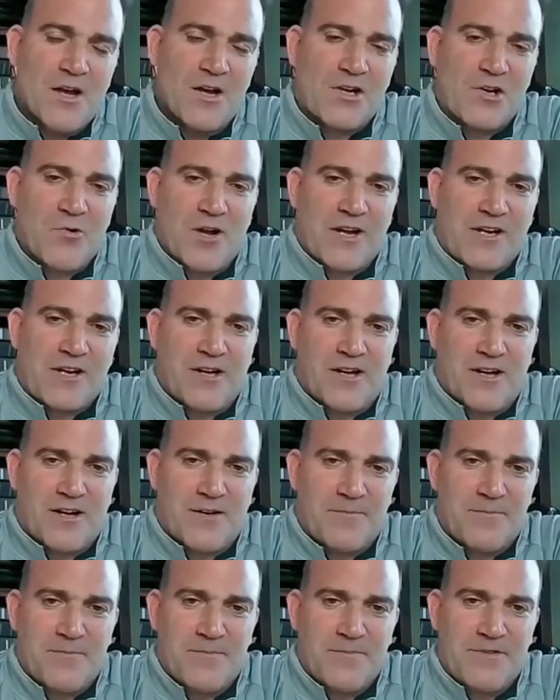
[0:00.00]
a quick
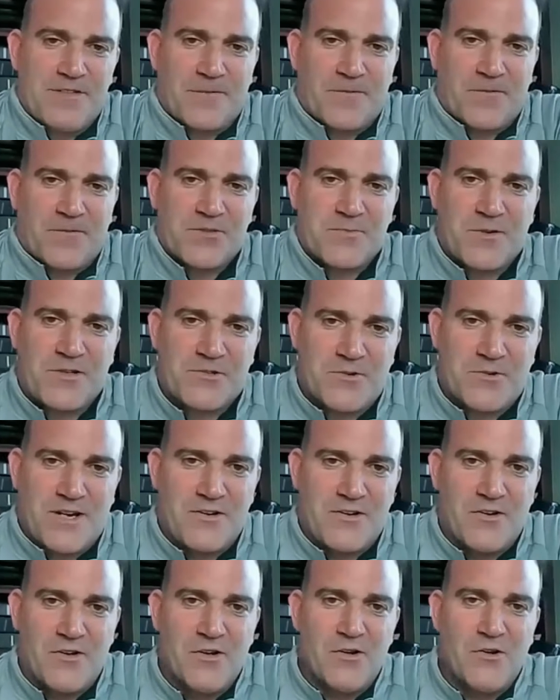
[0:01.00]
difference
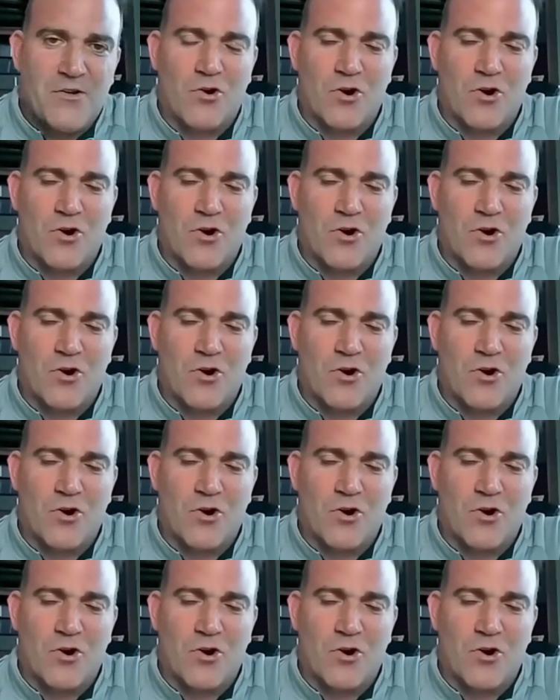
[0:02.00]
between